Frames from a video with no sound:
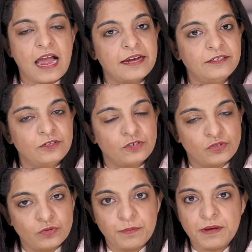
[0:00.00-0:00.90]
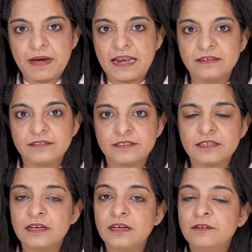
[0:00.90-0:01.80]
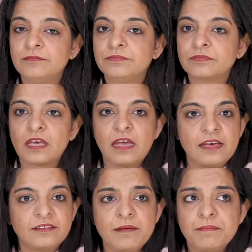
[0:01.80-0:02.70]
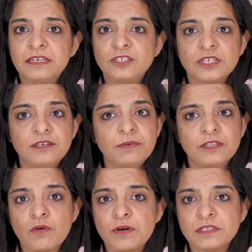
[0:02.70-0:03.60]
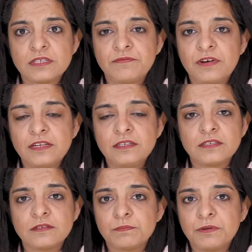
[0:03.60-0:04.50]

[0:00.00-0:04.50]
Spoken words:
and should be balanced. As I mentioned with cohesiveness,